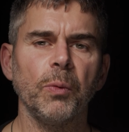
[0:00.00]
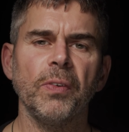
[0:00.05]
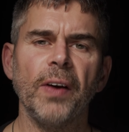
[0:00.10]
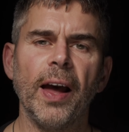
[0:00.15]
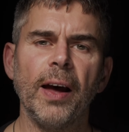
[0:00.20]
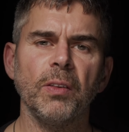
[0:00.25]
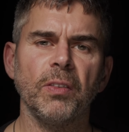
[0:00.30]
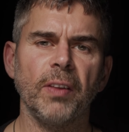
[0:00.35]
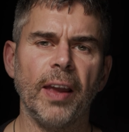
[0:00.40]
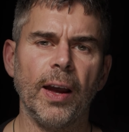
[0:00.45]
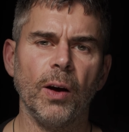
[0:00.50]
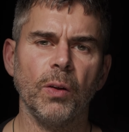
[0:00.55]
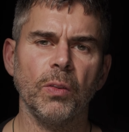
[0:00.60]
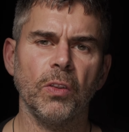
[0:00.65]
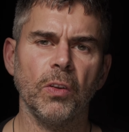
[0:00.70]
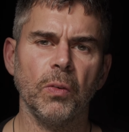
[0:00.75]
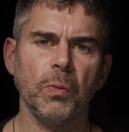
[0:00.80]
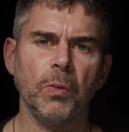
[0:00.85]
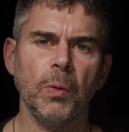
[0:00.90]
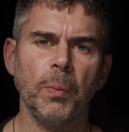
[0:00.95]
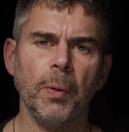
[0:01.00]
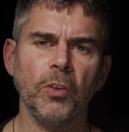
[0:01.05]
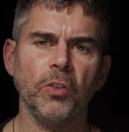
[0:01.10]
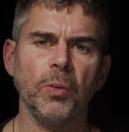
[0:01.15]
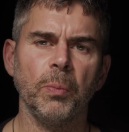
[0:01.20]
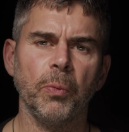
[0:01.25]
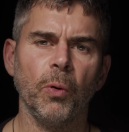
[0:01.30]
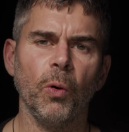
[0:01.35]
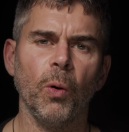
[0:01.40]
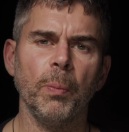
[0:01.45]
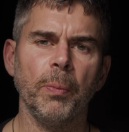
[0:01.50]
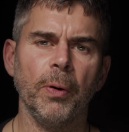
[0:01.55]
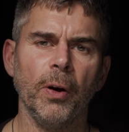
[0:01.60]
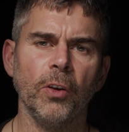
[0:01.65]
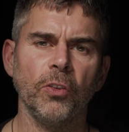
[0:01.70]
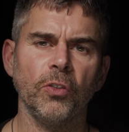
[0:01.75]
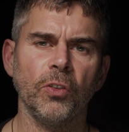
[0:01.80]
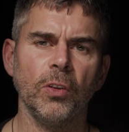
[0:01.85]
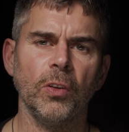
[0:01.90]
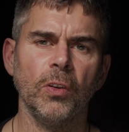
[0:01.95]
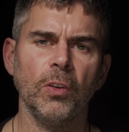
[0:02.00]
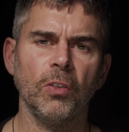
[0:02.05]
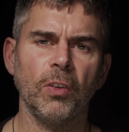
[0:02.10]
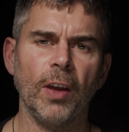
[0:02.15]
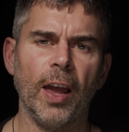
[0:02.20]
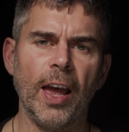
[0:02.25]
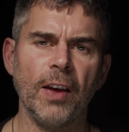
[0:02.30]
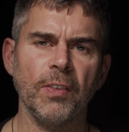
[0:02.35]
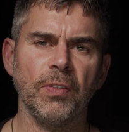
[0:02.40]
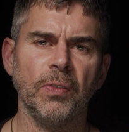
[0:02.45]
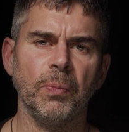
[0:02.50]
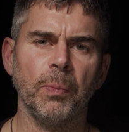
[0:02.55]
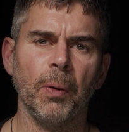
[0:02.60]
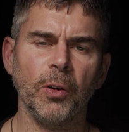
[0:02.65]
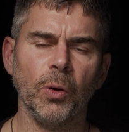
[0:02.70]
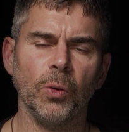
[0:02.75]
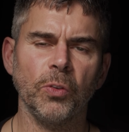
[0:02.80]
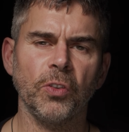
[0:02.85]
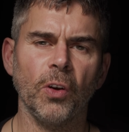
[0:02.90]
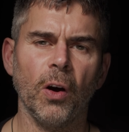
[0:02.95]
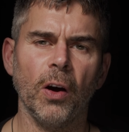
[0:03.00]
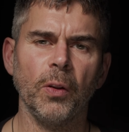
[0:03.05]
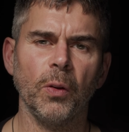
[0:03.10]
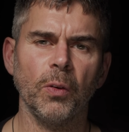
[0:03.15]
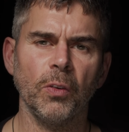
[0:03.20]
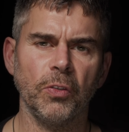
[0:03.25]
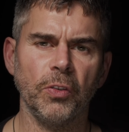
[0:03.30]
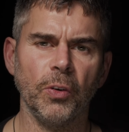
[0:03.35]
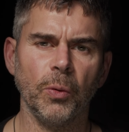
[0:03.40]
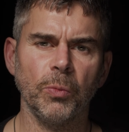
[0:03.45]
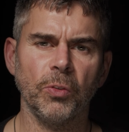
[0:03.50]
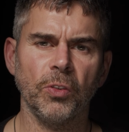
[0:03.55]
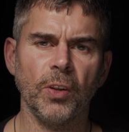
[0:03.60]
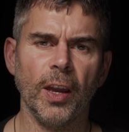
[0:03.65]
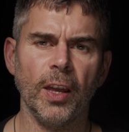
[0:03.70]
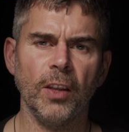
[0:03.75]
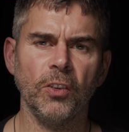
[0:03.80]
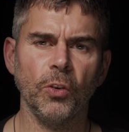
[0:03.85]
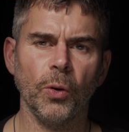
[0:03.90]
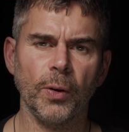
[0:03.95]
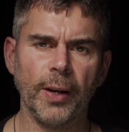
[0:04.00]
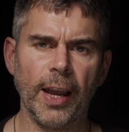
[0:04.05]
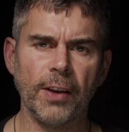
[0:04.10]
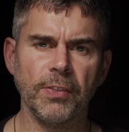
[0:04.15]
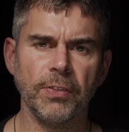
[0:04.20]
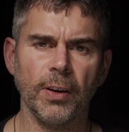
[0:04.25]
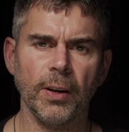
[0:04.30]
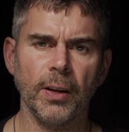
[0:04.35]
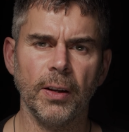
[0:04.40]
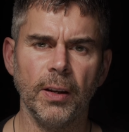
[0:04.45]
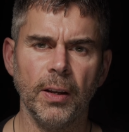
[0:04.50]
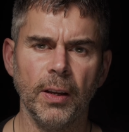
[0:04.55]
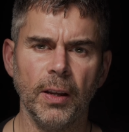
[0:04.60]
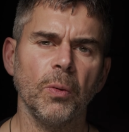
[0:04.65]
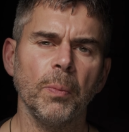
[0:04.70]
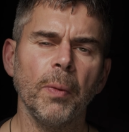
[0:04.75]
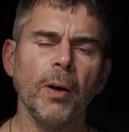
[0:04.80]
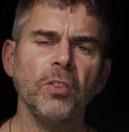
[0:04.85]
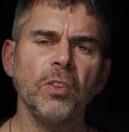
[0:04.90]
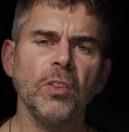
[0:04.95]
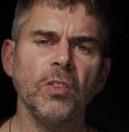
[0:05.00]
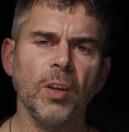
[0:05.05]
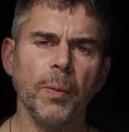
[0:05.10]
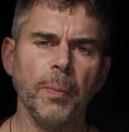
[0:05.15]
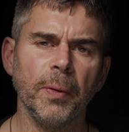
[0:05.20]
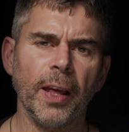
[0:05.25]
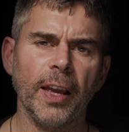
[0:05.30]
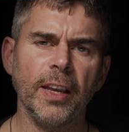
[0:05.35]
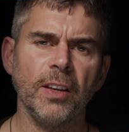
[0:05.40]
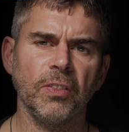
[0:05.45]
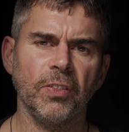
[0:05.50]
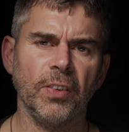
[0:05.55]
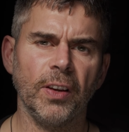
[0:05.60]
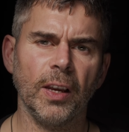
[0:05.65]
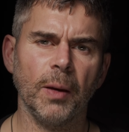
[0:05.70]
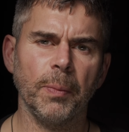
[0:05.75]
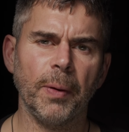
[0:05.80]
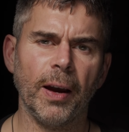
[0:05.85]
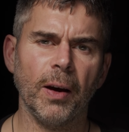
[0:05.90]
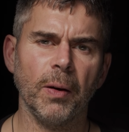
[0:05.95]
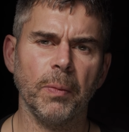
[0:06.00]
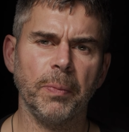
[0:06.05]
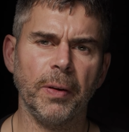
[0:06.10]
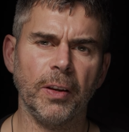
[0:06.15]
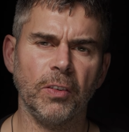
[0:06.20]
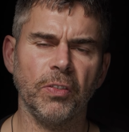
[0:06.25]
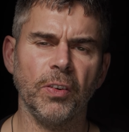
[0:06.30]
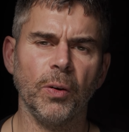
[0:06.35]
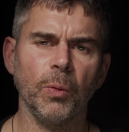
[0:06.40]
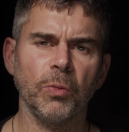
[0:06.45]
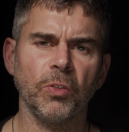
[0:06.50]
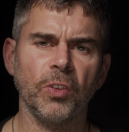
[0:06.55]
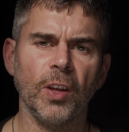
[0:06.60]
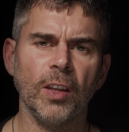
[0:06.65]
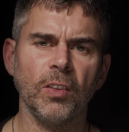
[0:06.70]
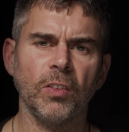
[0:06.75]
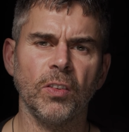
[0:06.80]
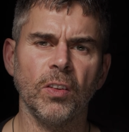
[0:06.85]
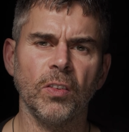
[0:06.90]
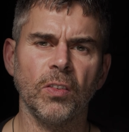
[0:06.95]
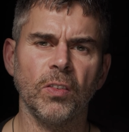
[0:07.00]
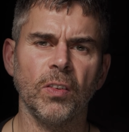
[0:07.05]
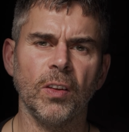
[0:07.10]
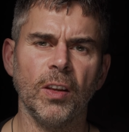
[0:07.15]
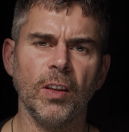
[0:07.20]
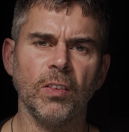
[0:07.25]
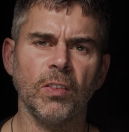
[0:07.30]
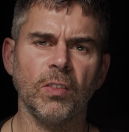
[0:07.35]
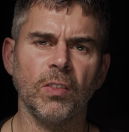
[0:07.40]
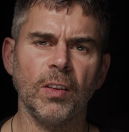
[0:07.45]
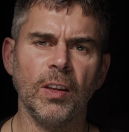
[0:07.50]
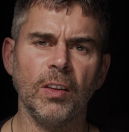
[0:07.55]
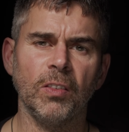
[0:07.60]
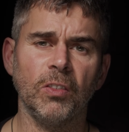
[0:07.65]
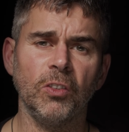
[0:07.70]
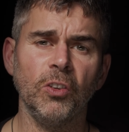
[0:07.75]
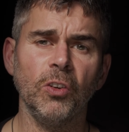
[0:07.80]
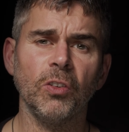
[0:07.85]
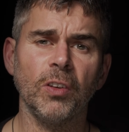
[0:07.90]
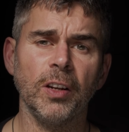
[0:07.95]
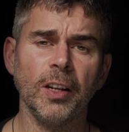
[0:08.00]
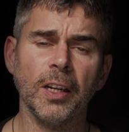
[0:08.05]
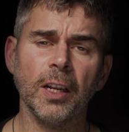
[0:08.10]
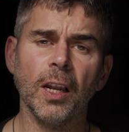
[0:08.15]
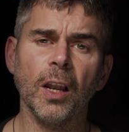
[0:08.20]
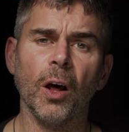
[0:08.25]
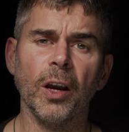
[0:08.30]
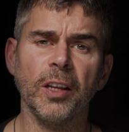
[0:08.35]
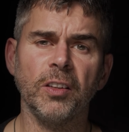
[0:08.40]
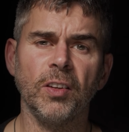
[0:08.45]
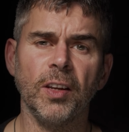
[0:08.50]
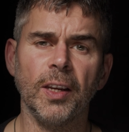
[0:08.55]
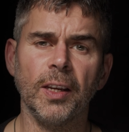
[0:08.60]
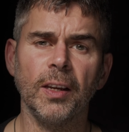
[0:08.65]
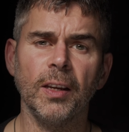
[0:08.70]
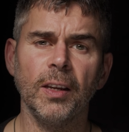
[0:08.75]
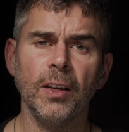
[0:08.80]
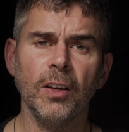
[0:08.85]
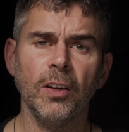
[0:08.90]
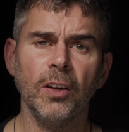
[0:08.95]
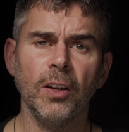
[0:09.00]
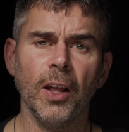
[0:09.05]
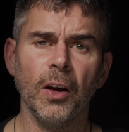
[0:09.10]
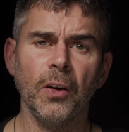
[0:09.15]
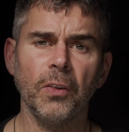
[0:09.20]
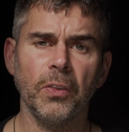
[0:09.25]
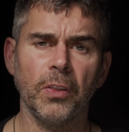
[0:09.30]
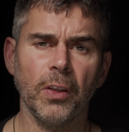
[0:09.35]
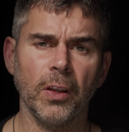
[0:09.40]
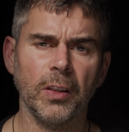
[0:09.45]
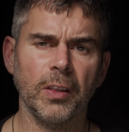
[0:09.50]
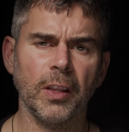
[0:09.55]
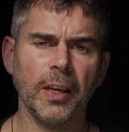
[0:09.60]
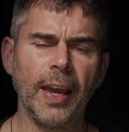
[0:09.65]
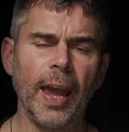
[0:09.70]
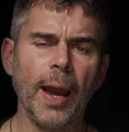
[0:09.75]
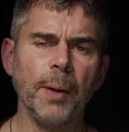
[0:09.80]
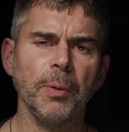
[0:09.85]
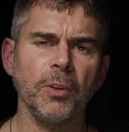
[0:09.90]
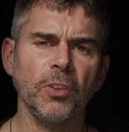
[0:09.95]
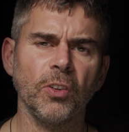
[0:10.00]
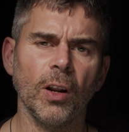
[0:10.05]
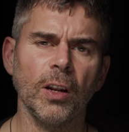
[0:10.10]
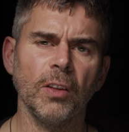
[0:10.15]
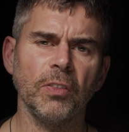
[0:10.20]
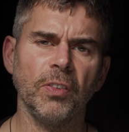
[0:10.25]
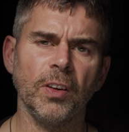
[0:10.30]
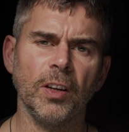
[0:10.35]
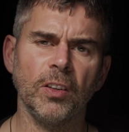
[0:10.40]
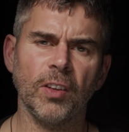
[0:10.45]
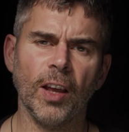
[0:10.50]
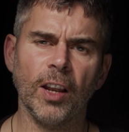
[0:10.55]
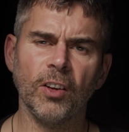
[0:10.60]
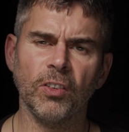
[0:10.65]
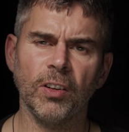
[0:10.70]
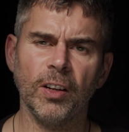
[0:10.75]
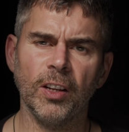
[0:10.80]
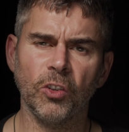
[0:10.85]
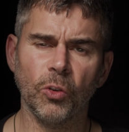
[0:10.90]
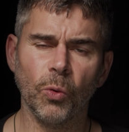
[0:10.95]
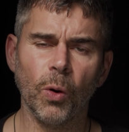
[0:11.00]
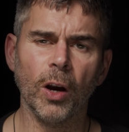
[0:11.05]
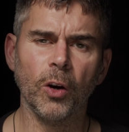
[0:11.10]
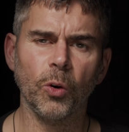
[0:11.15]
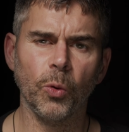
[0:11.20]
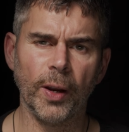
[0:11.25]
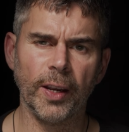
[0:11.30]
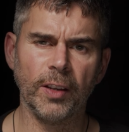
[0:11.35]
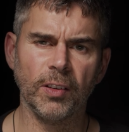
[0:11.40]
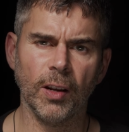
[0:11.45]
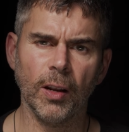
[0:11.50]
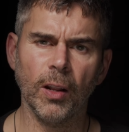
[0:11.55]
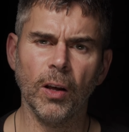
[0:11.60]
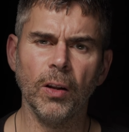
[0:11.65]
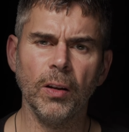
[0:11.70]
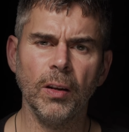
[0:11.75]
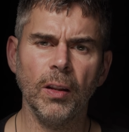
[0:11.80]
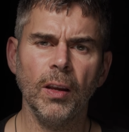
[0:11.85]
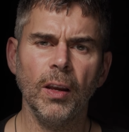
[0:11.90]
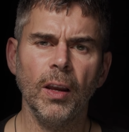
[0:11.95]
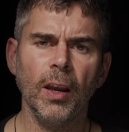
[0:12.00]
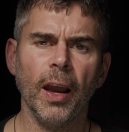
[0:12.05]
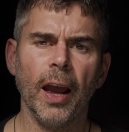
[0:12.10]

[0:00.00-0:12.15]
Without doubt, the, the most important person to have by your side on a film set is your gaffer. The most intimidating thing about big film sets is, is, is usually the lighting. You know, the, the camera side of things actually is quite quick to learn,